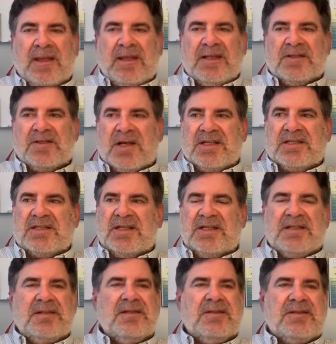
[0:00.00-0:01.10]
And so I
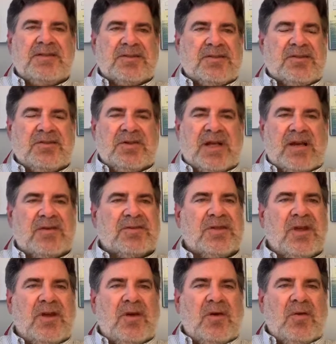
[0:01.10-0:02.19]
said to Stuart, I goes,
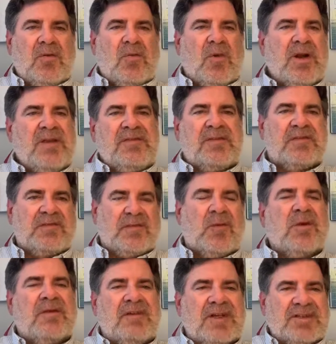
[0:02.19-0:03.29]
what if the
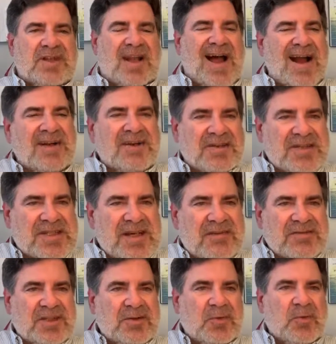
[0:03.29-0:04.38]
four of us locked
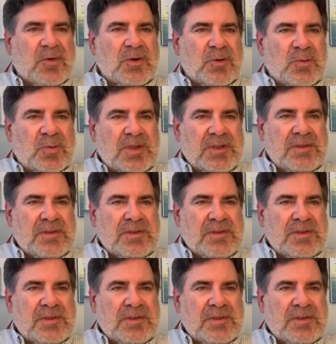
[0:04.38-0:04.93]
ourselves in a room